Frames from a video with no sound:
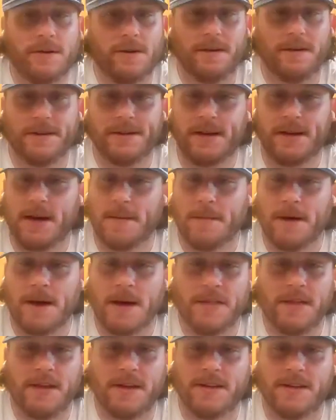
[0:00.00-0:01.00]
you all the time.
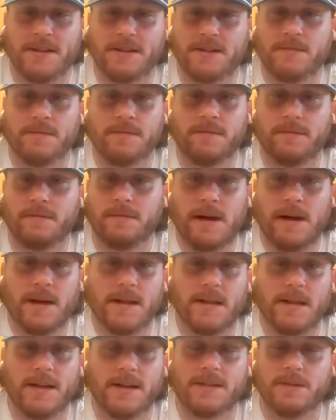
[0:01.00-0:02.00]
I think it's
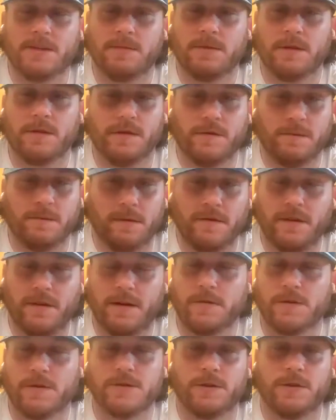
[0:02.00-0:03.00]
my
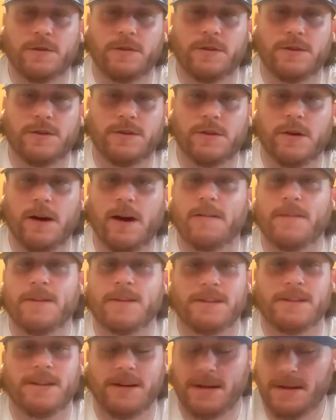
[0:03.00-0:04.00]
favorite drill that you do.
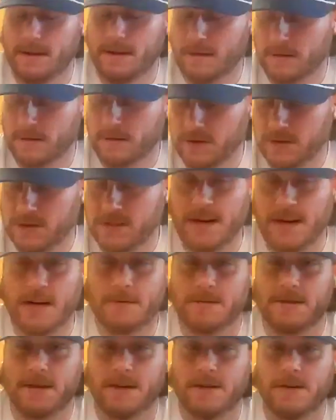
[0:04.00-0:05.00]
Obviously, doing stand
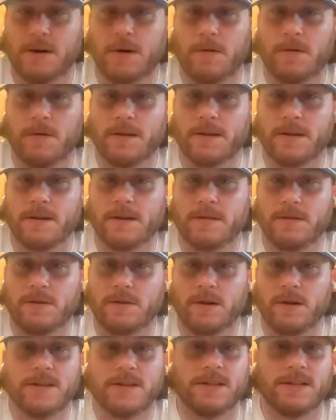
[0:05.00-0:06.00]
up, stand tall with it
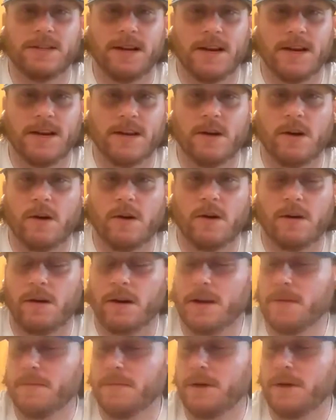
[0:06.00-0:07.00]
creates a steady dog
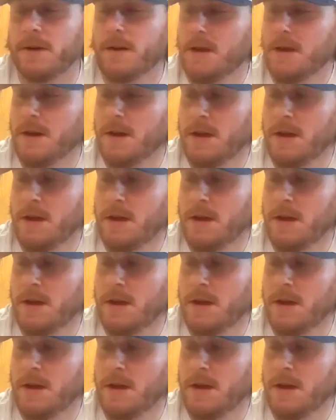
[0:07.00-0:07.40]
on it, but